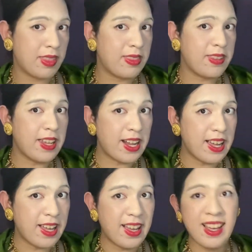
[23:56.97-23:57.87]

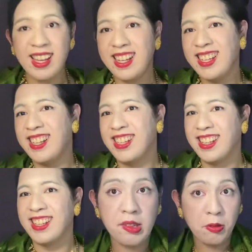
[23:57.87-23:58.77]
Ta-da!
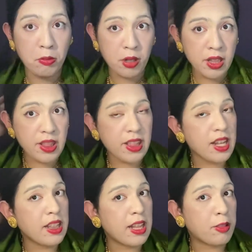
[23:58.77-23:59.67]
So one thing that